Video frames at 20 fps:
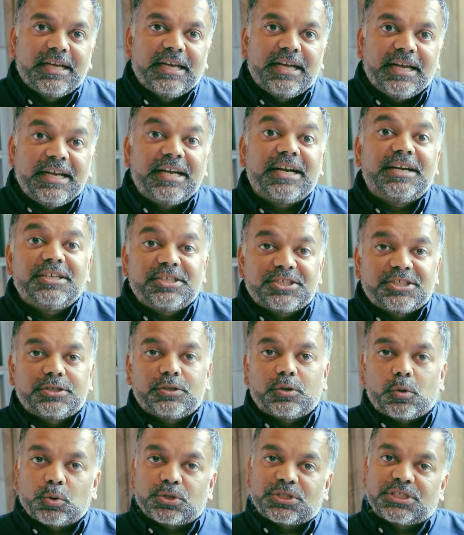In addition,
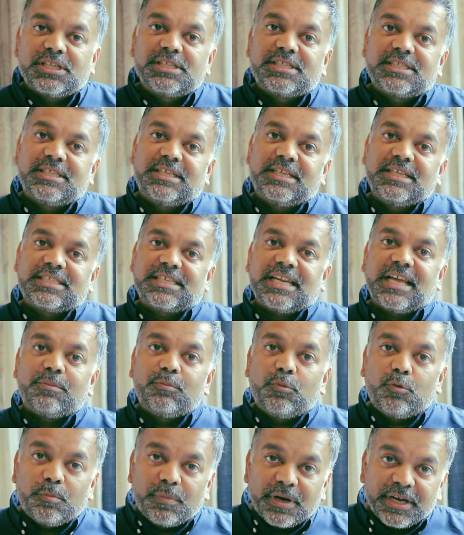coastal cities like
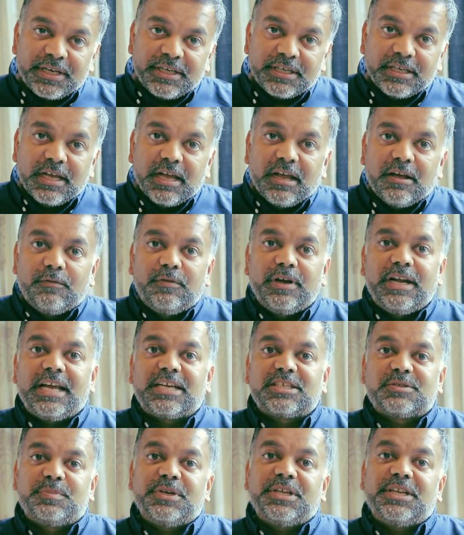Mumbai will
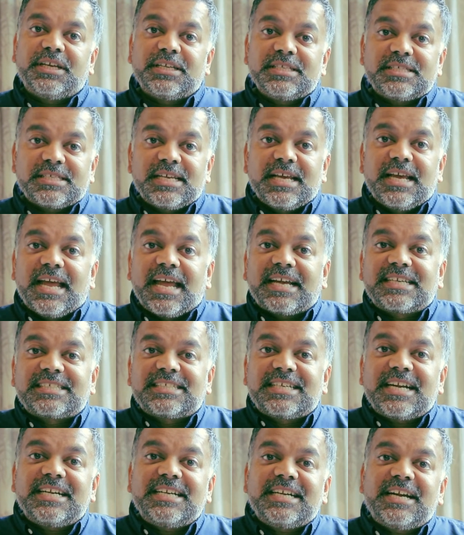experience
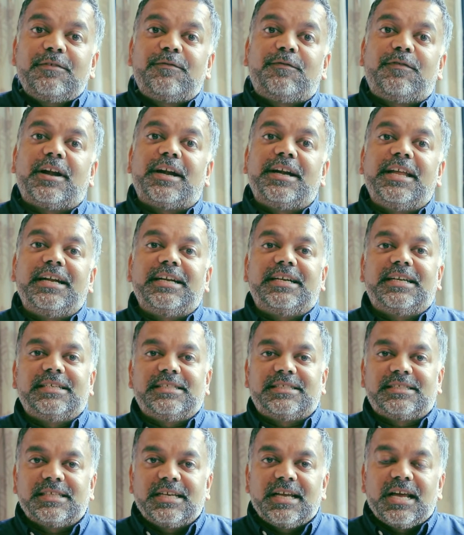extended flooding
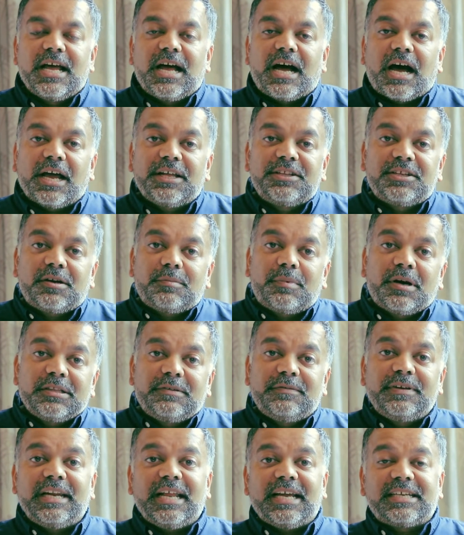days. Hyderabad
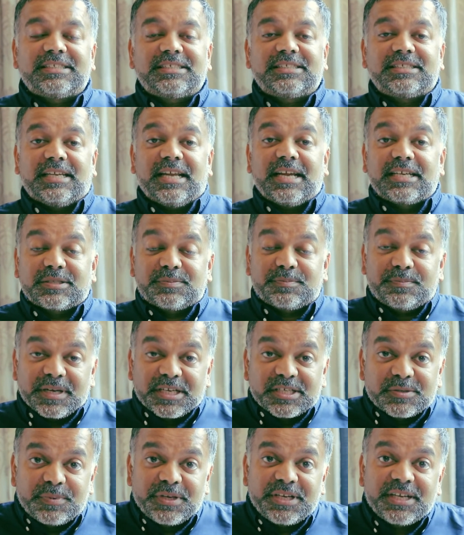will
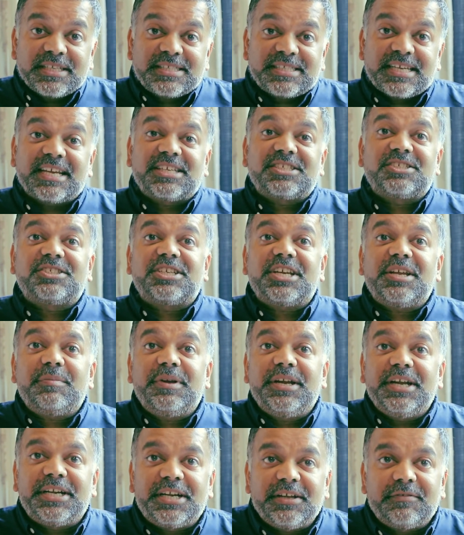experience extreme
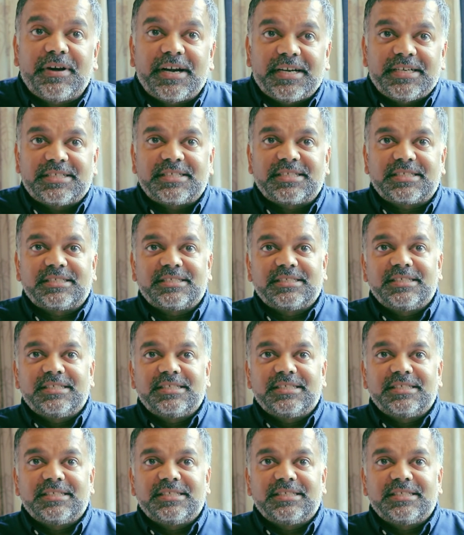heat events.